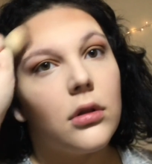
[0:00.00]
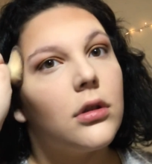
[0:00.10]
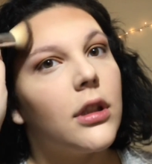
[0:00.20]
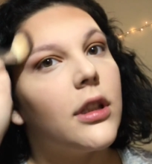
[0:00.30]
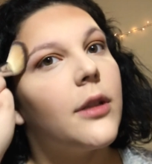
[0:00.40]

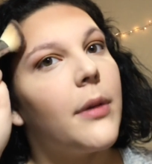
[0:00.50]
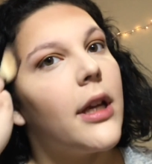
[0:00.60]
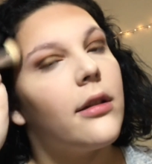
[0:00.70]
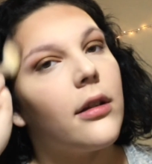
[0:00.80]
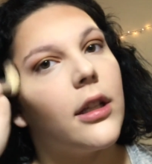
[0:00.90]
This is
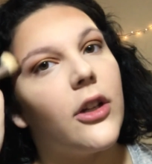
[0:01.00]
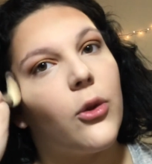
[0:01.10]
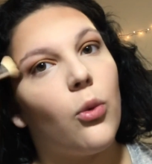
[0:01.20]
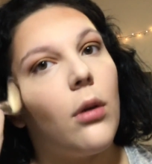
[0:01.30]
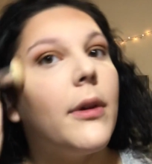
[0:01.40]
basically just
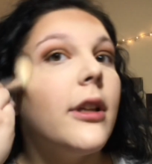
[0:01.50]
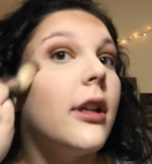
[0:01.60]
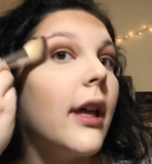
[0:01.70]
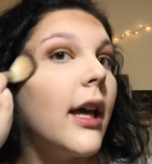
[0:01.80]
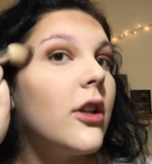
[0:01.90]
warming
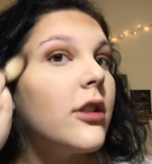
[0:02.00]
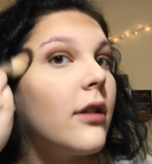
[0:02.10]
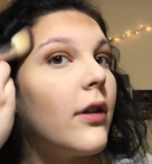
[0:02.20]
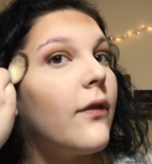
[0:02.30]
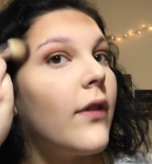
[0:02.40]
the edges of
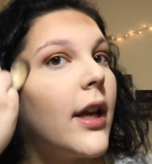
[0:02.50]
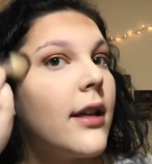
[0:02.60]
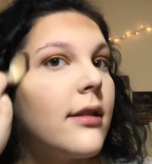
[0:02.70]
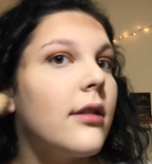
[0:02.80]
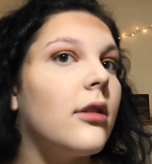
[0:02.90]
your
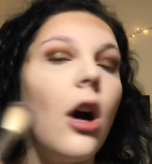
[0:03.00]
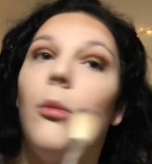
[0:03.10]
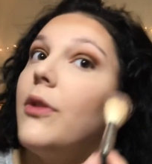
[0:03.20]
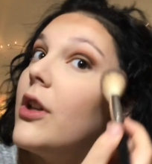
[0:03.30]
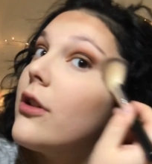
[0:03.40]
face,
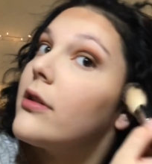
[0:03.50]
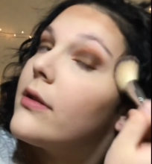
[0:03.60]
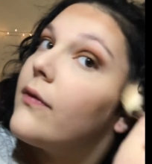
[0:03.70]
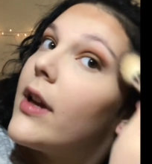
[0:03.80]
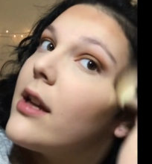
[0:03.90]
sculpting your
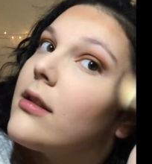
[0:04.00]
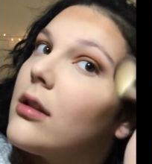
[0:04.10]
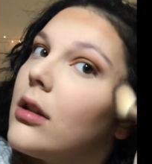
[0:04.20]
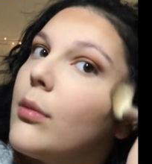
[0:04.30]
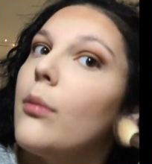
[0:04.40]
face a
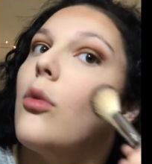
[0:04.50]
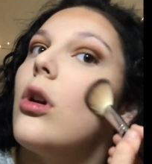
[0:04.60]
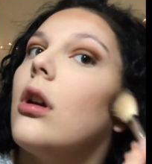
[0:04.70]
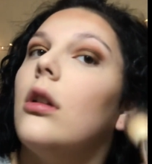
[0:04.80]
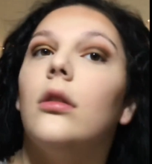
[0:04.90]
little bit more.